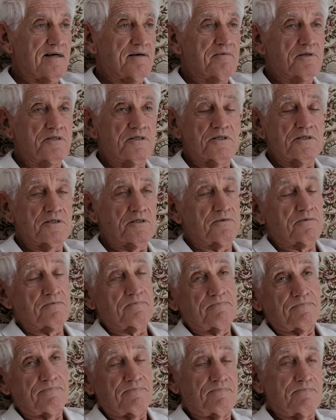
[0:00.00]
which is,
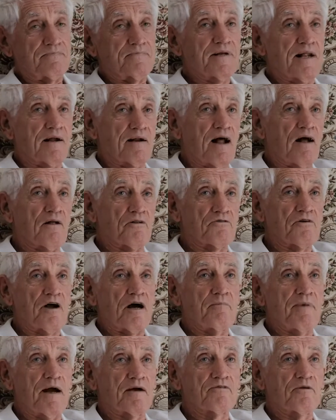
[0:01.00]
you know, an old
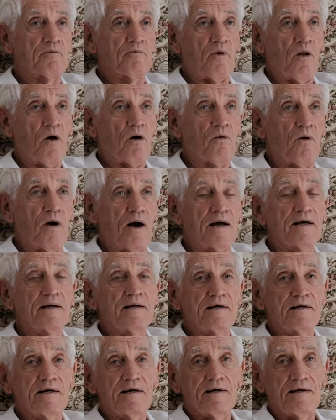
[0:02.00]
throwback from a long way,
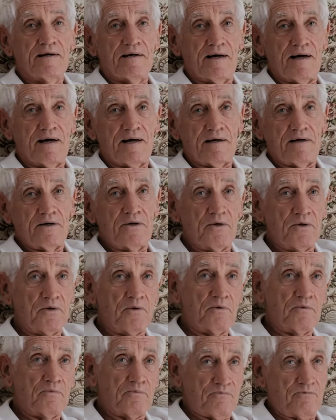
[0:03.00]

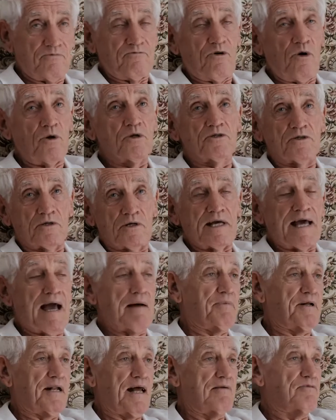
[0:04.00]
who fortunately
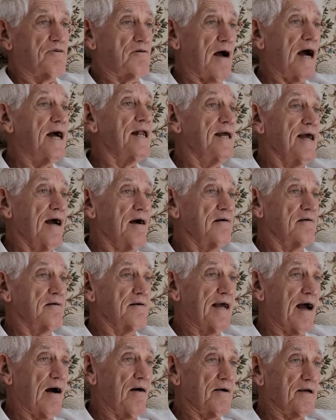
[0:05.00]
happened to have a radio
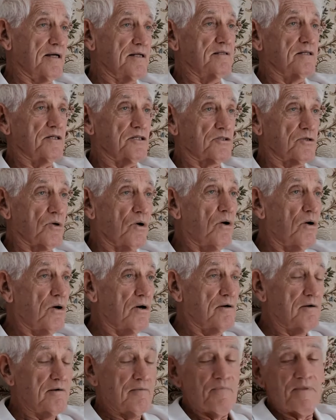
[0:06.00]
going in the
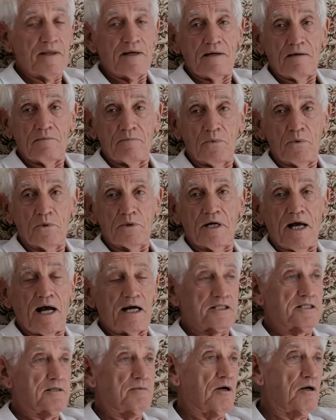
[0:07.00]
store,
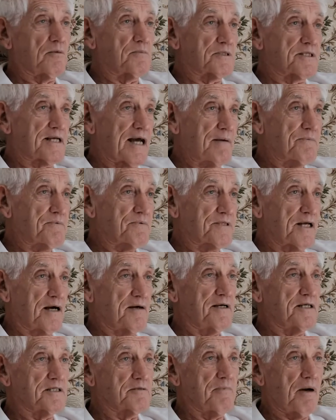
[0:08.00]
broadcast the Melbourne Cup. So
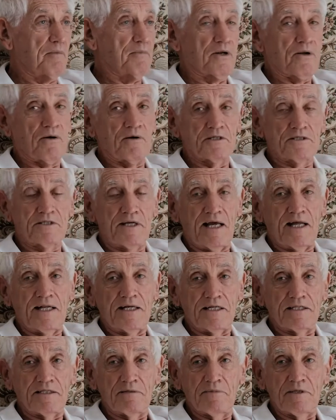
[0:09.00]
here's Mum and I standing
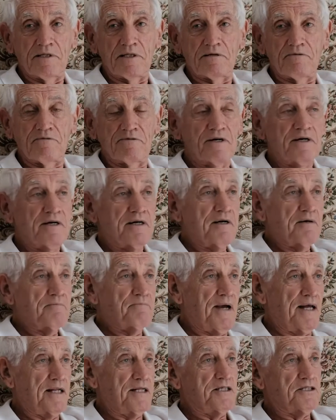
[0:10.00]
in the middle of
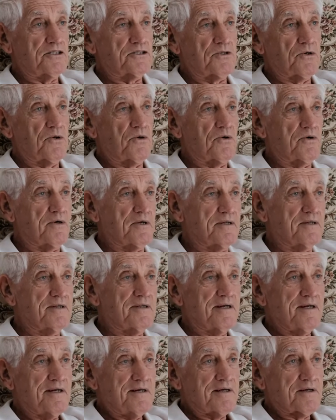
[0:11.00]
Penny's store in
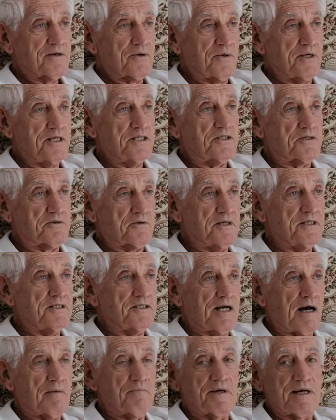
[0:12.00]
Queen Street,
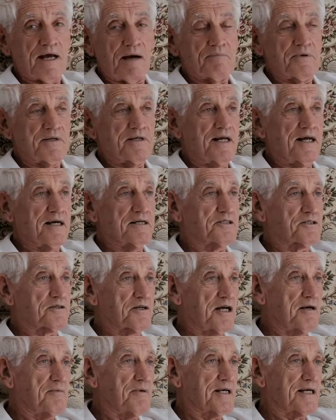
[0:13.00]
jumping up and down,
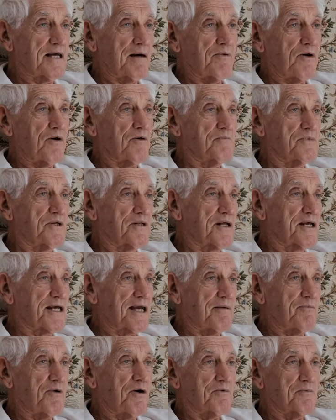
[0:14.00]
screaming, "Come on, Billy,
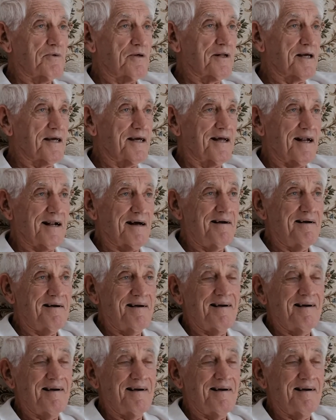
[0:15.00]
come on, Billy," you know.